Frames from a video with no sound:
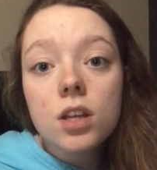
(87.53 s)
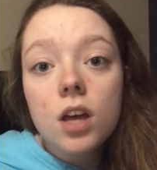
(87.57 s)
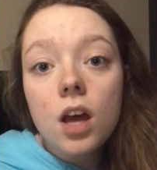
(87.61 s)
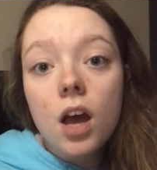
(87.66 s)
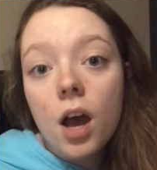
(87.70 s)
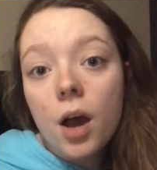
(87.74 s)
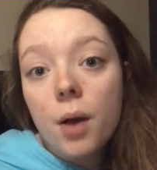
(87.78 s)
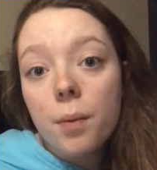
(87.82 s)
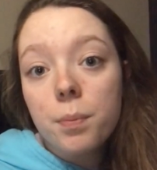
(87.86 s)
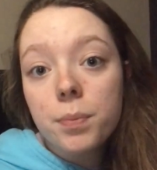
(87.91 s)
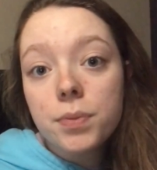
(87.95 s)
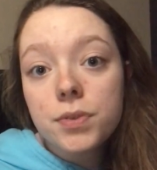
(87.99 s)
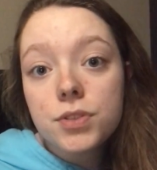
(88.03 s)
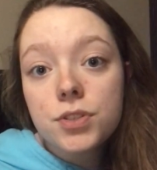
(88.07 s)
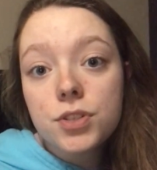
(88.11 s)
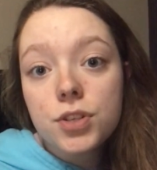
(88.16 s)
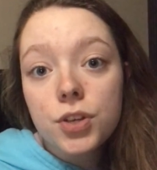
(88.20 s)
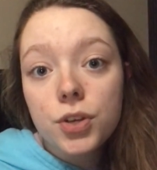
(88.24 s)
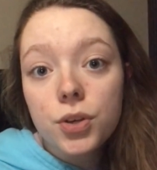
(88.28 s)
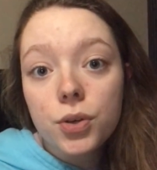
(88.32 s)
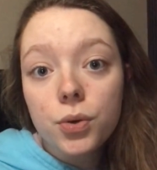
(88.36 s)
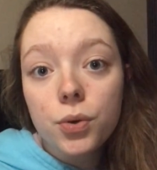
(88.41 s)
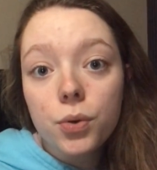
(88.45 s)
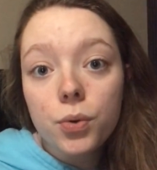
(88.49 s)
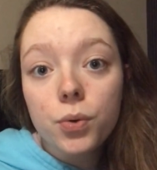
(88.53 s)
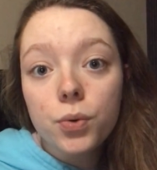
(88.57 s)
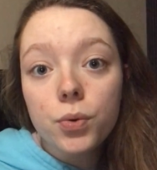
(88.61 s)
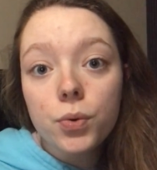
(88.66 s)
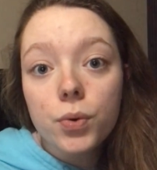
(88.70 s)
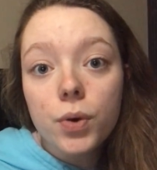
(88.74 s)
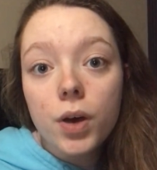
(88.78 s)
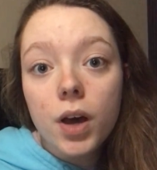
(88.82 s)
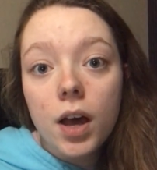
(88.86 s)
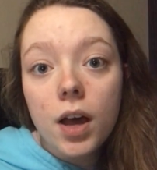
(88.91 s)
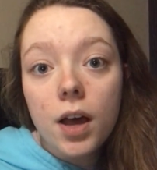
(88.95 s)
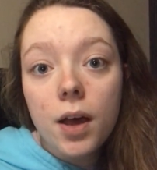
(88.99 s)
up
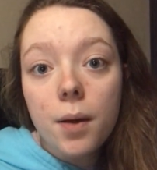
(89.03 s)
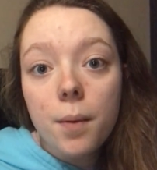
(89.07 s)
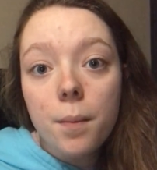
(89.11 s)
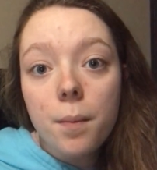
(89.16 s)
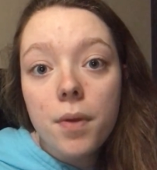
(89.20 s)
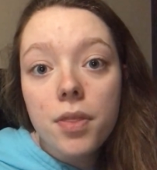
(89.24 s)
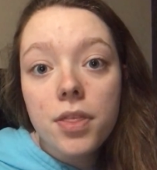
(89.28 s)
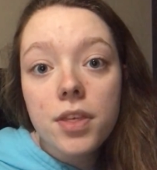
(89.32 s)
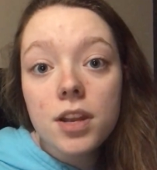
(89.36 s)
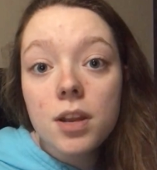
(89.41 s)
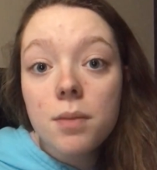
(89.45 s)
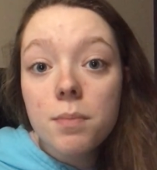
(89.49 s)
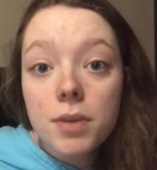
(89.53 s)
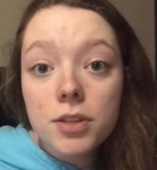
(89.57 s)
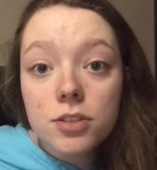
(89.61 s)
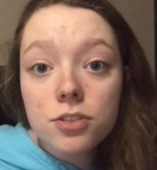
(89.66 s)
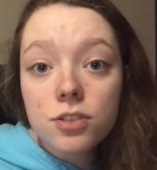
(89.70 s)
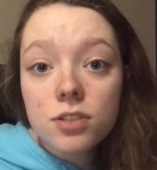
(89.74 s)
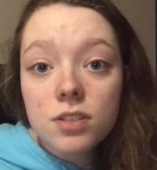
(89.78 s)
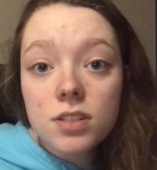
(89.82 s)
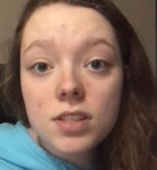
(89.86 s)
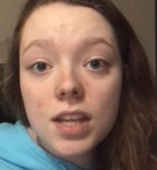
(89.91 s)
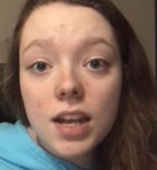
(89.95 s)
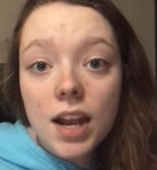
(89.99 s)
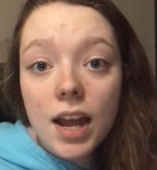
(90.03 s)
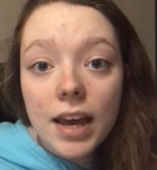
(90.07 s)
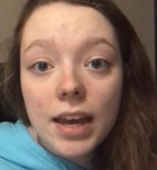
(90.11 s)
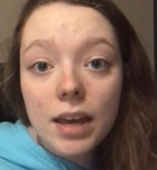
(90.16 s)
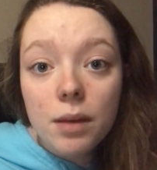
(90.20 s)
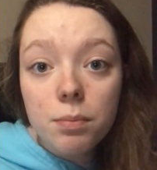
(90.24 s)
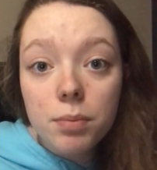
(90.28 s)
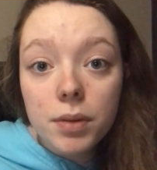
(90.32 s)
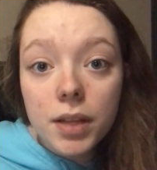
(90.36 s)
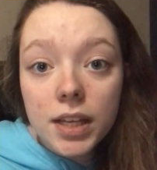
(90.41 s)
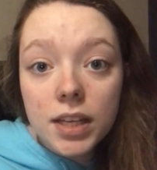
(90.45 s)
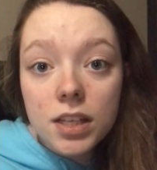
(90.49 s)
to the dimensions that I
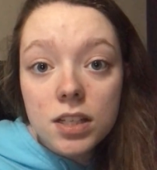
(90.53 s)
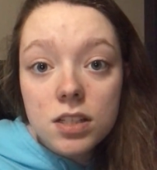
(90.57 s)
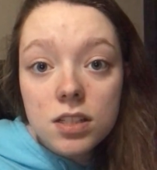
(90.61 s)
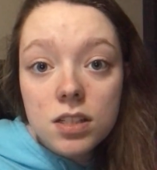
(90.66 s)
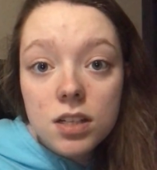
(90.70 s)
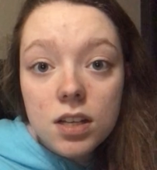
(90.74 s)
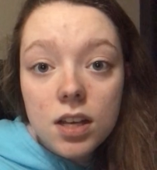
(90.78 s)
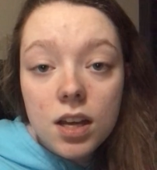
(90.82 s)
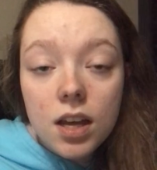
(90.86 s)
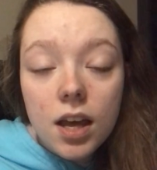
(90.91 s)
had planned.